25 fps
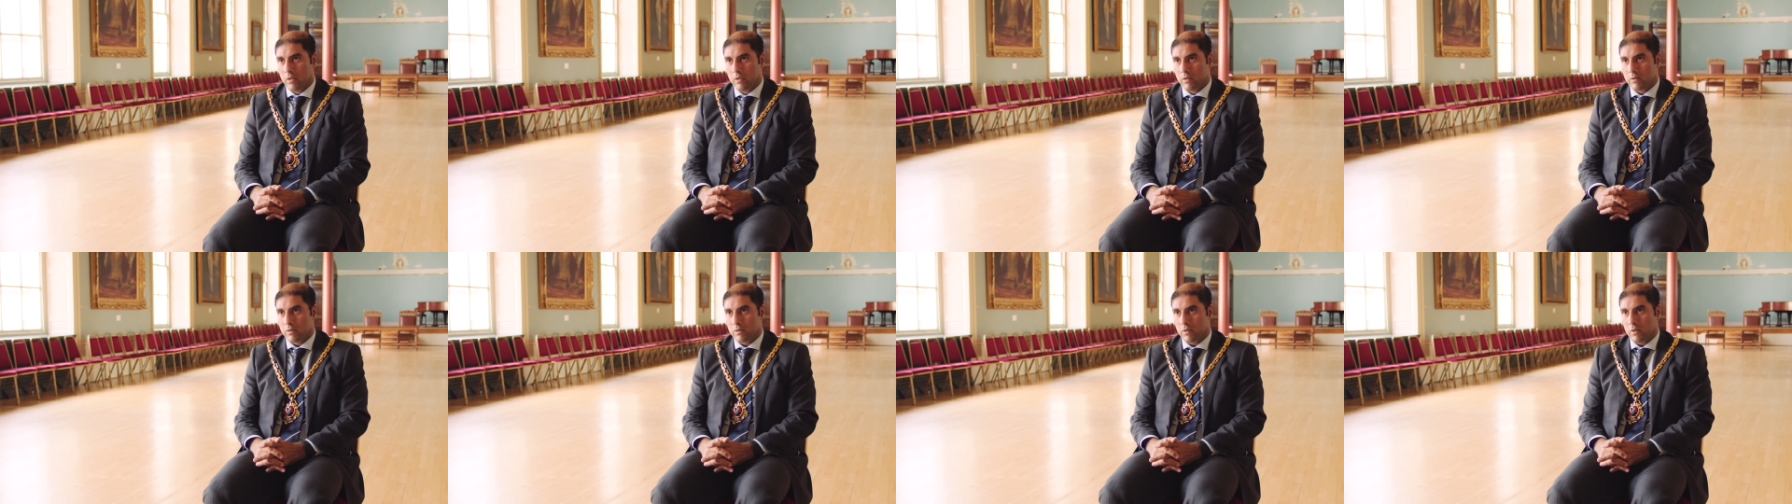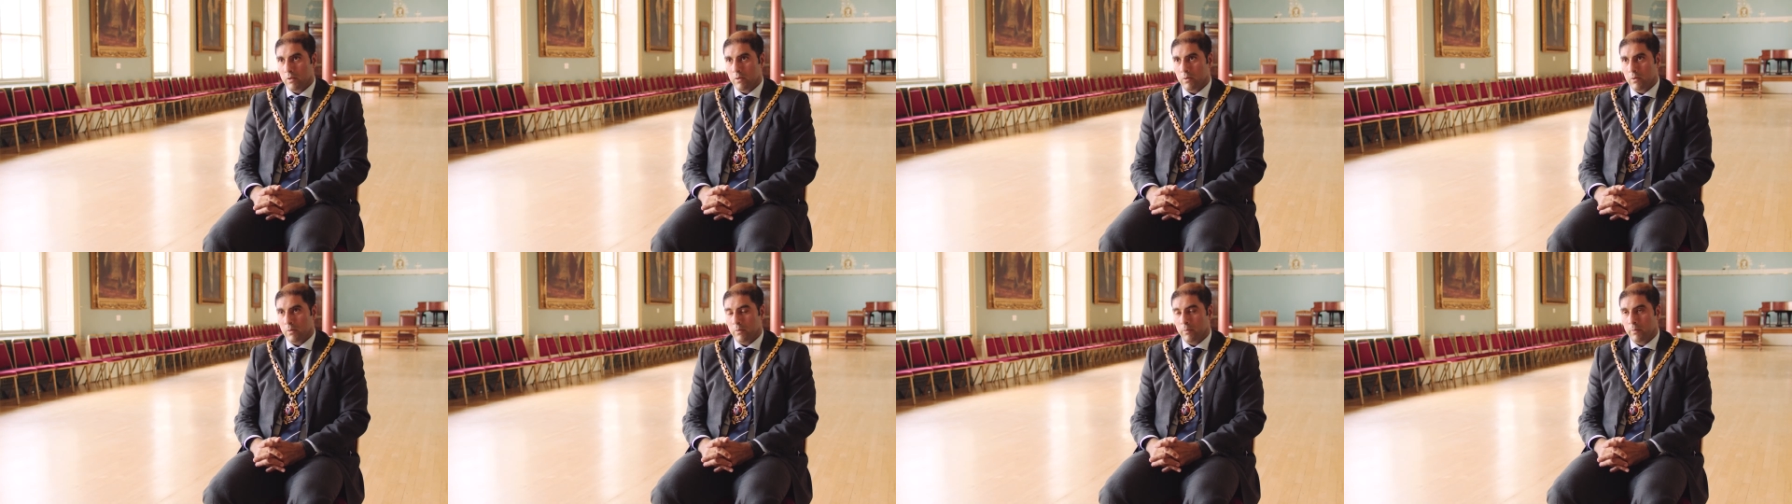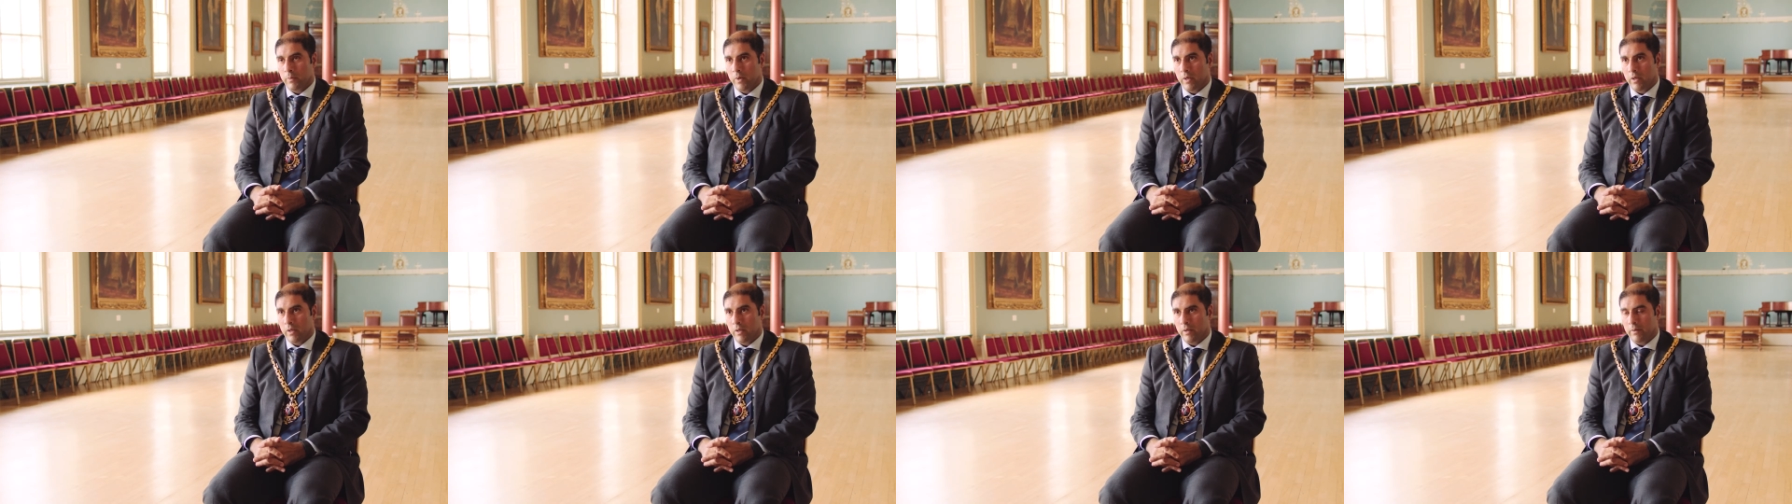So
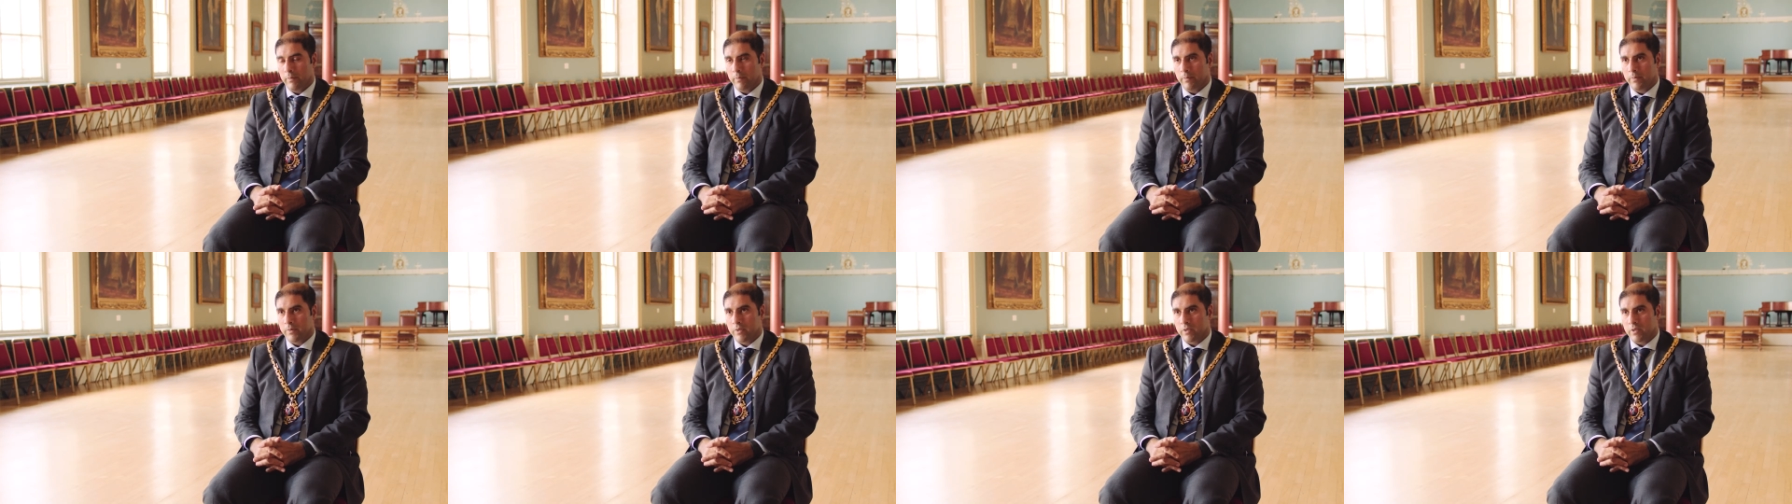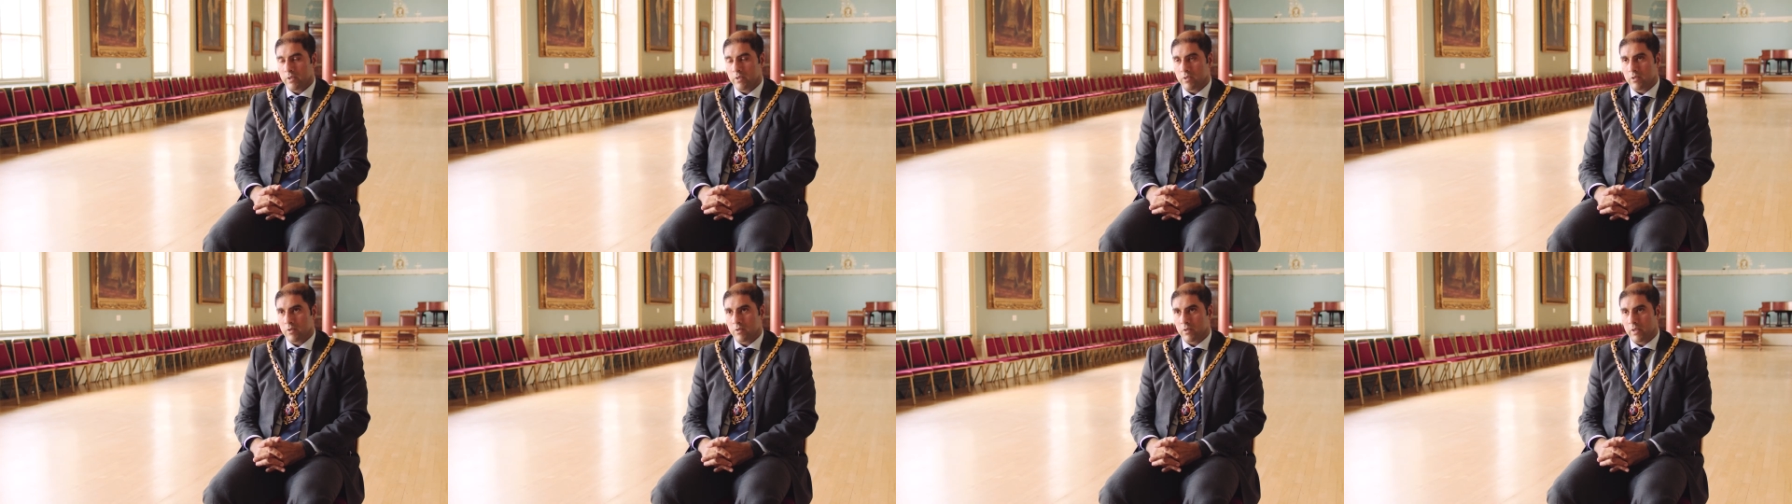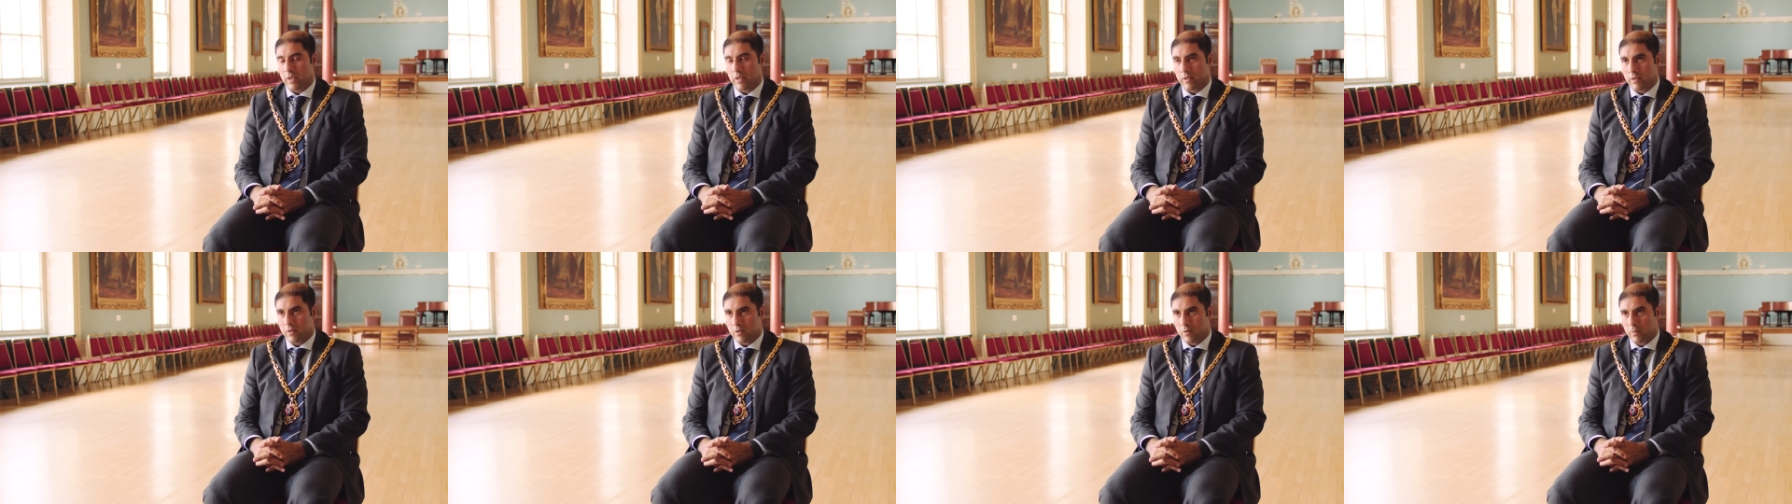my decision to
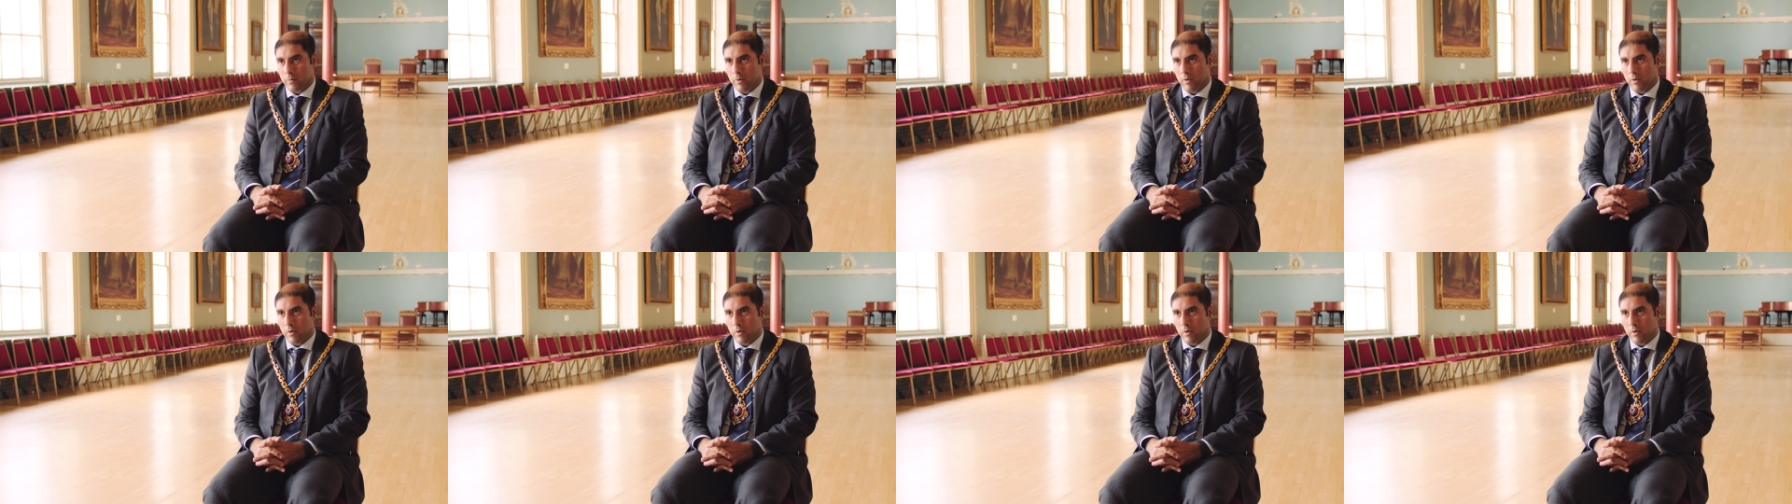get into